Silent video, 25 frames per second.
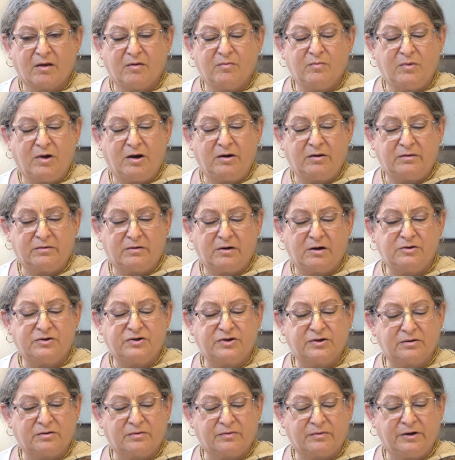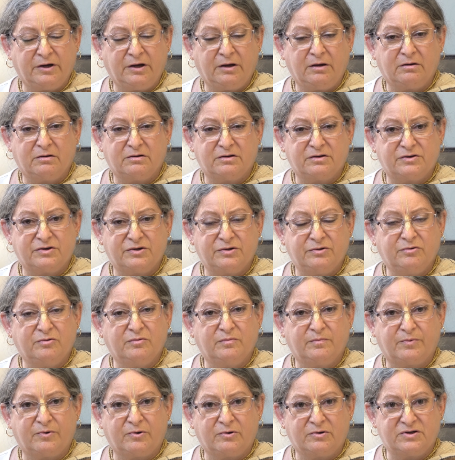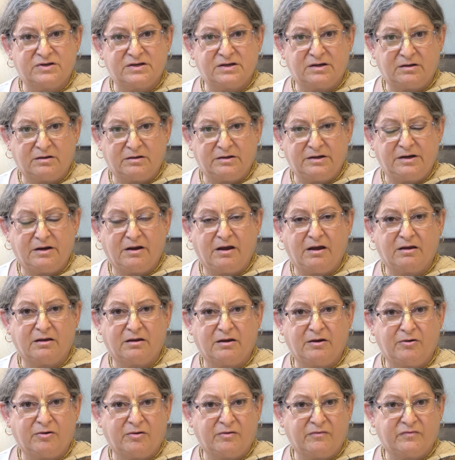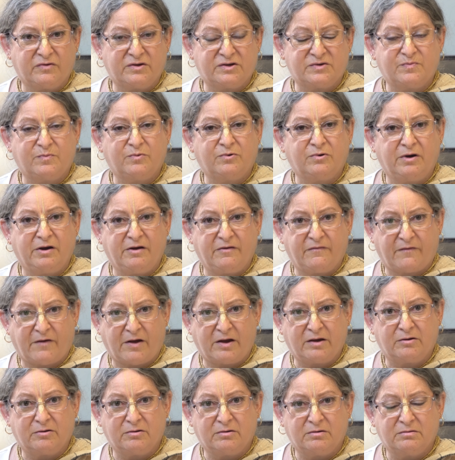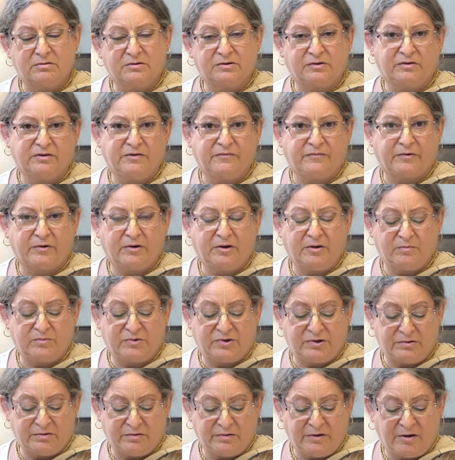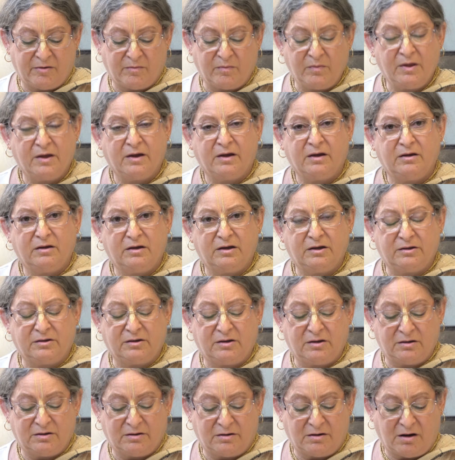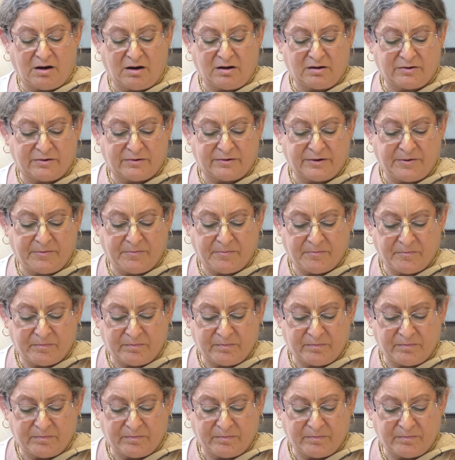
Maharaj agreed to personally take care of this boy if I could deliver him to him in Gita Nagari.